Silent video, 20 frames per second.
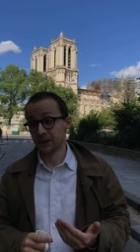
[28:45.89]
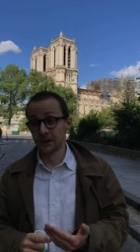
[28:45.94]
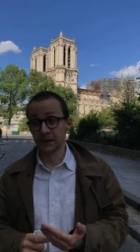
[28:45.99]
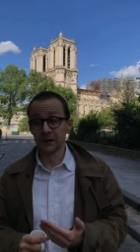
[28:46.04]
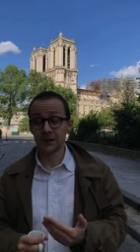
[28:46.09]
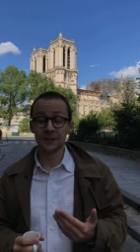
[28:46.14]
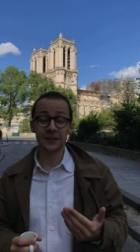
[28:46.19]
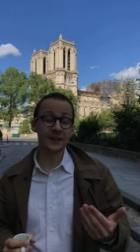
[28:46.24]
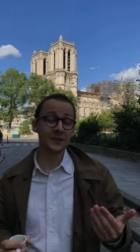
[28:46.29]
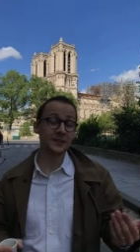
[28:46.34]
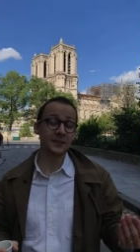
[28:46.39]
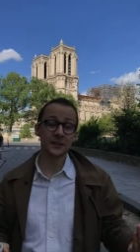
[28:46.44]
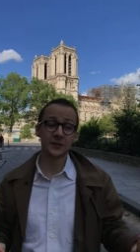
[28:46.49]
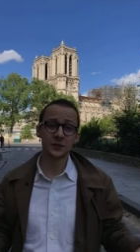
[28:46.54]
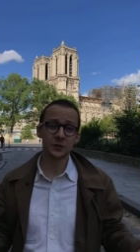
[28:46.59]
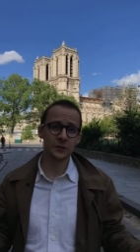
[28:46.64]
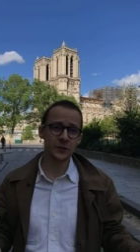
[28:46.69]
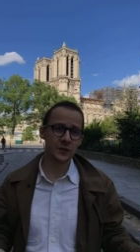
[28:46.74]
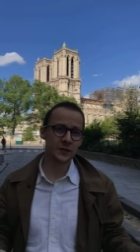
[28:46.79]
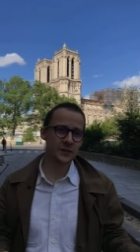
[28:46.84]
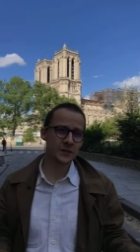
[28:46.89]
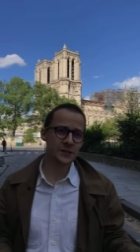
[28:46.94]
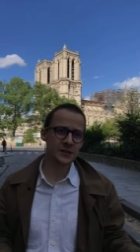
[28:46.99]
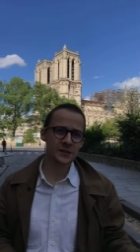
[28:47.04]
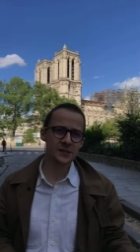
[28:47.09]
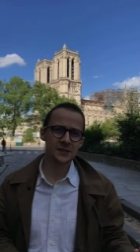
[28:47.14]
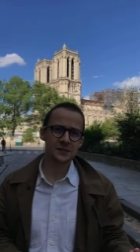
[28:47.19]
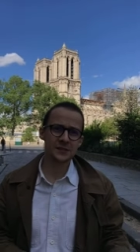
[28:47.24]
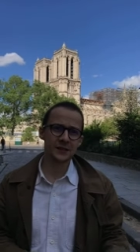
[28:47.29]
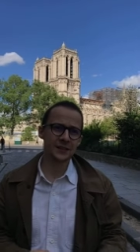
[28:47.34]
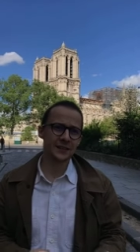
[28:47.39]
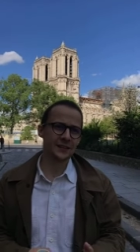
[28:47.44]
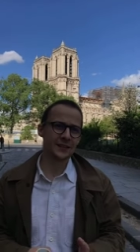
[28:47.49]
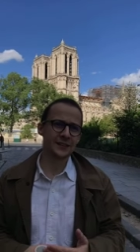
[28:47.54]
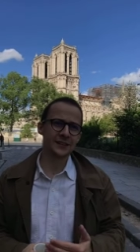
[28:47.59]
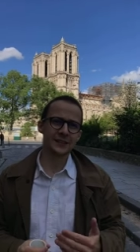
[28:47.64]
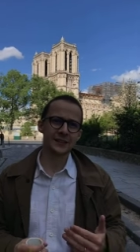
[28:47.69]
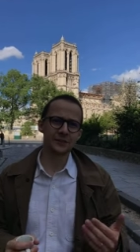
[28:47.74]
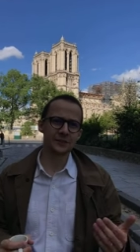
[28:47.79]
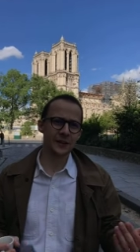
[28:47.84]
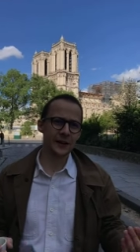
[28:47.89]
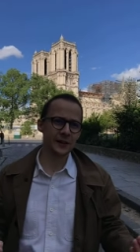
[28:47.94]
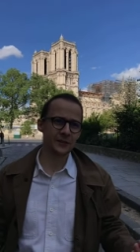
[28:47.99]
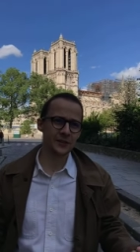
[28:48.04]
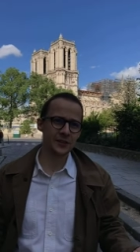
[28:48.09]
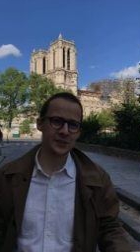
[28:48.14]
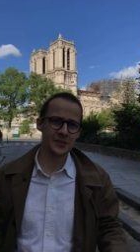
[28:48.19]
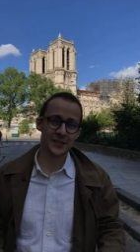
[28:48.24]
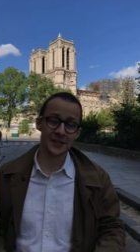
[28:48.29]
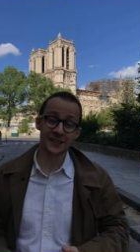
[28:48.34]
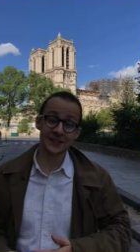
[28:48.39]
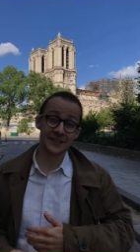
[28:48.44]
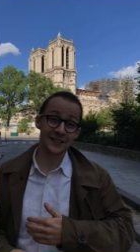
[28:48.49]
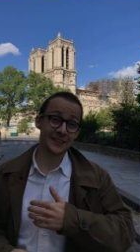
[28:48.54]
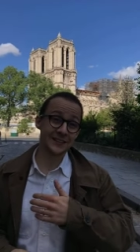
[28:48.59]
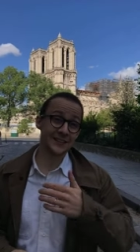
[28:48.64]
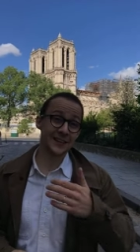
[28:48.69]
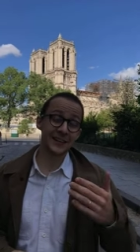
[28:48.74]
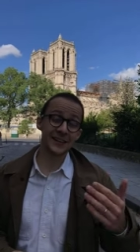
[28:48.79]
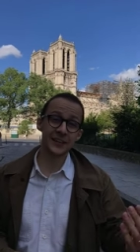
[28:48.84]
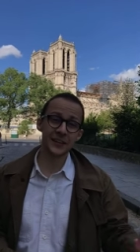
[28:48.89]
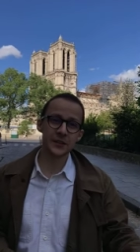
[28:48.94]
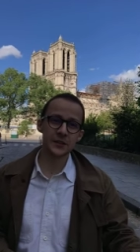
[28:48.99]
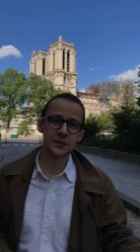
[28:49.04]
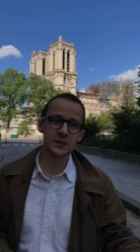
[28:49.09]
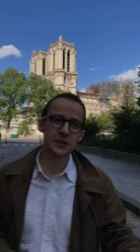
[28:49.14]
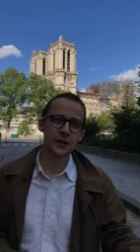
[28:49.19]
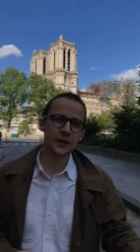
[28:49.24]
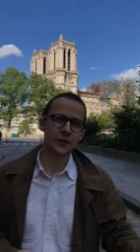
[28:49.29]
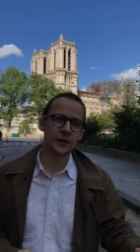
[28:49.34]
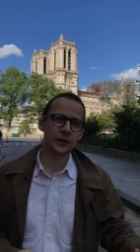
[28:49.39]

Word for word: it can take two years, it can take five years, it can take ten years.